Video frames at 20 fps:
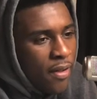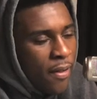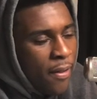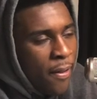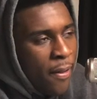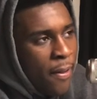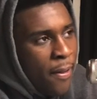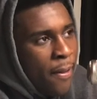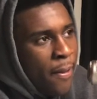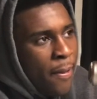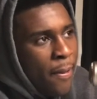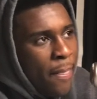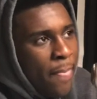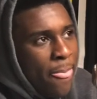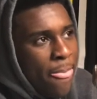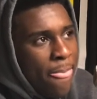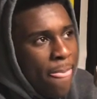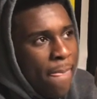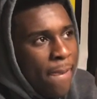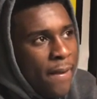Uh,
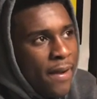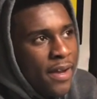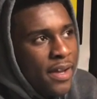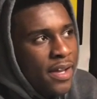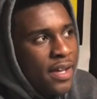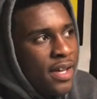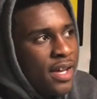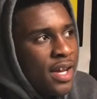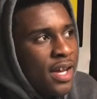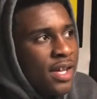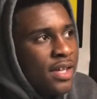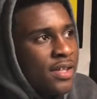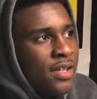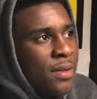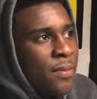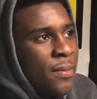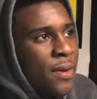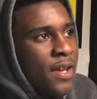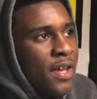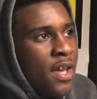I say
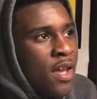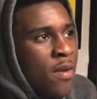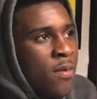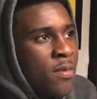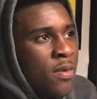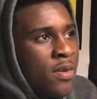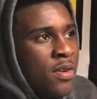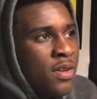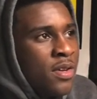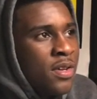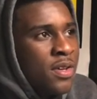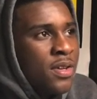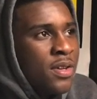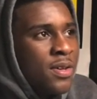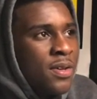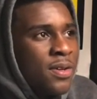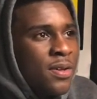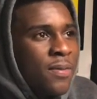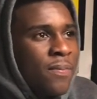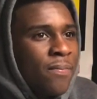Miami,
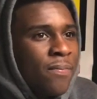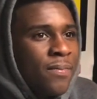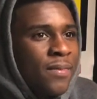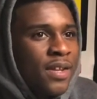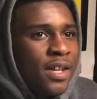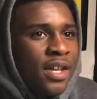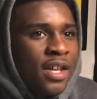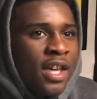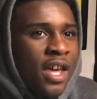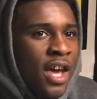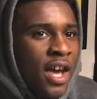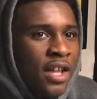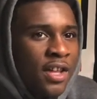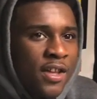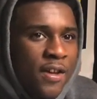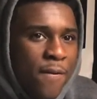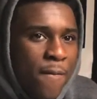uh, Cali.